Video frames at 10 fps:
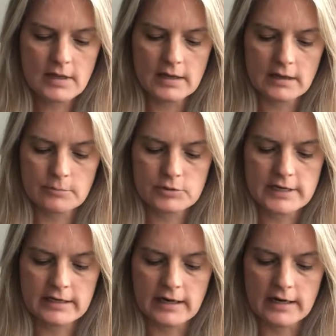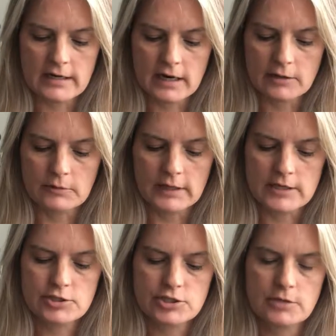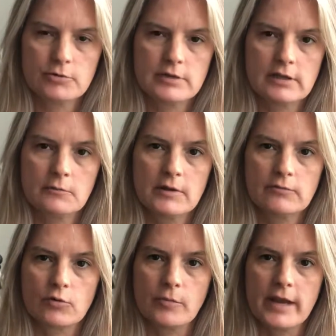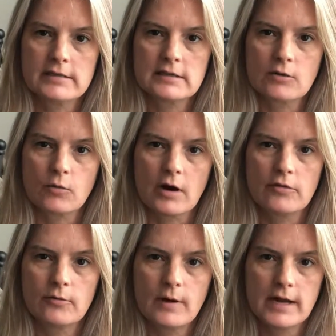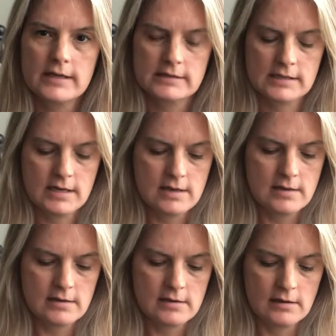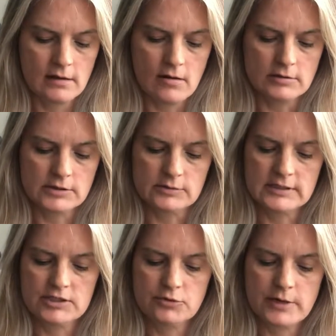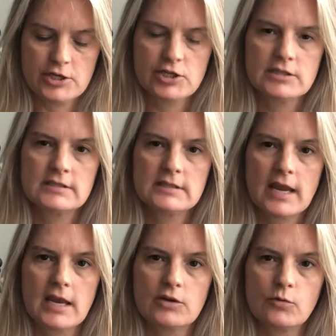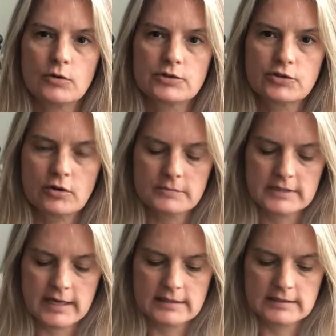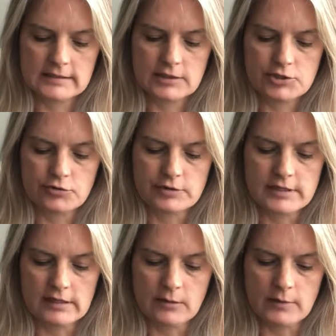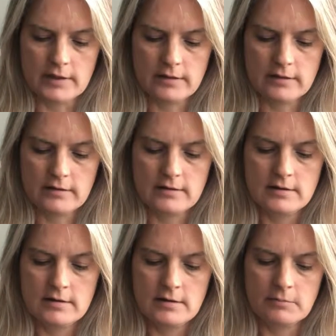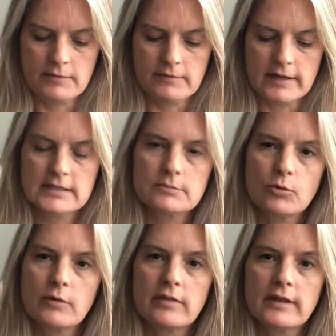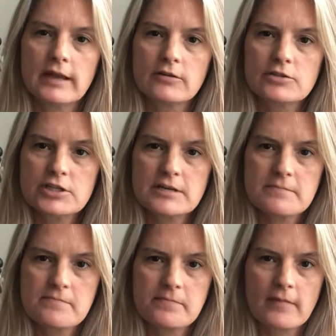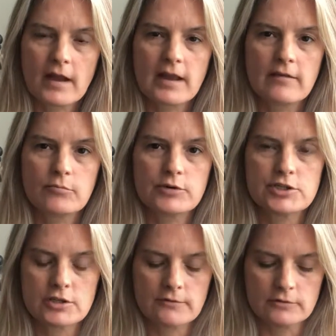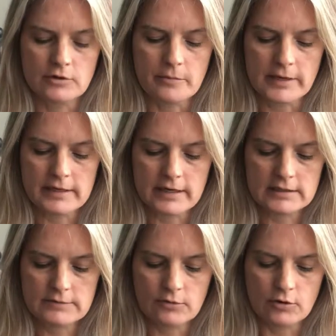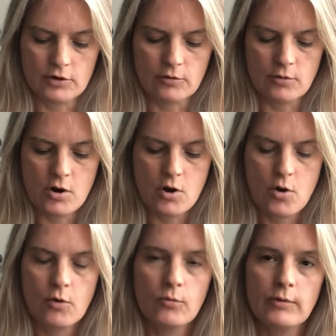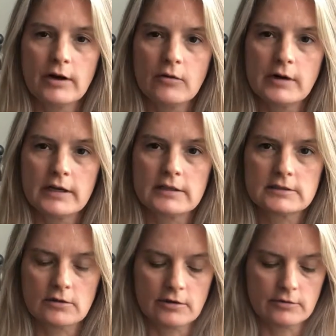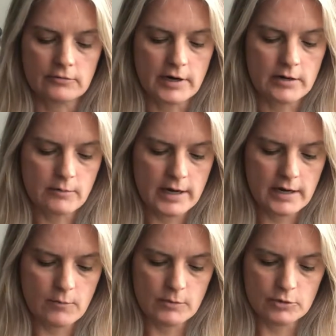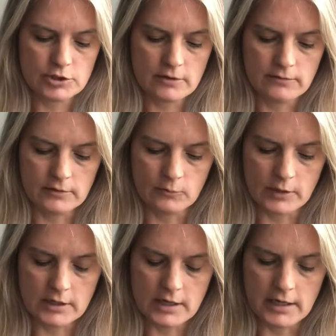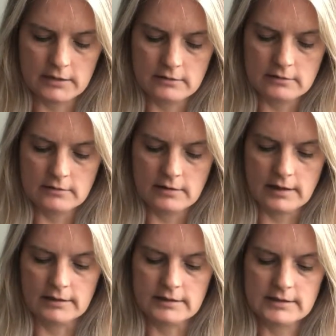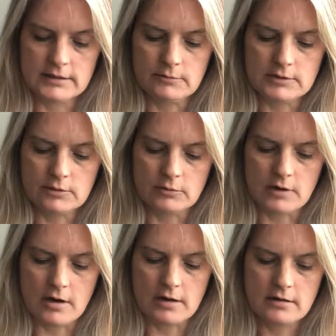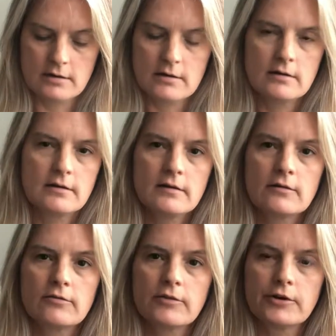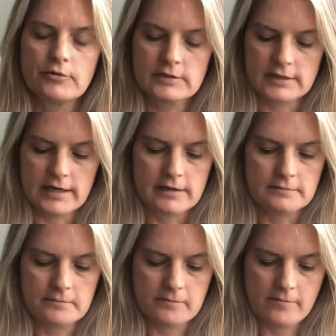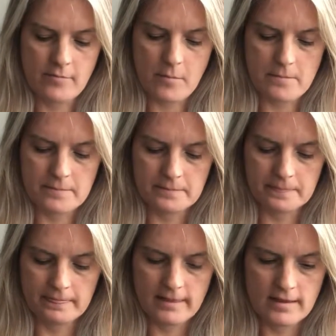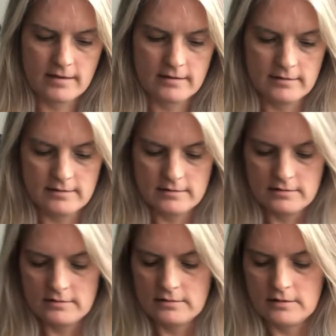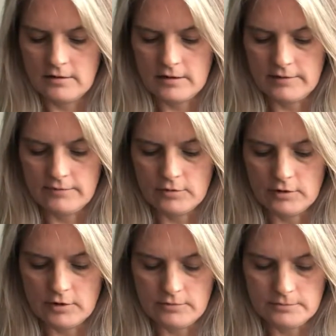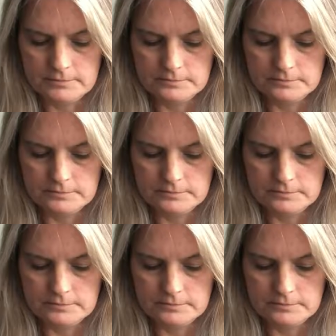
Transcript: It can pertain to any kind of relationship you're dealing with, romantic or otherwise. Also situations and or circumstances that you're dealing with. Be flexible with the energy. I have pre-shuffled all my decks, Virgo, we are going to get started right away. One more shuffle and one cut. And let's see what's going on for you today. All right, Virgo.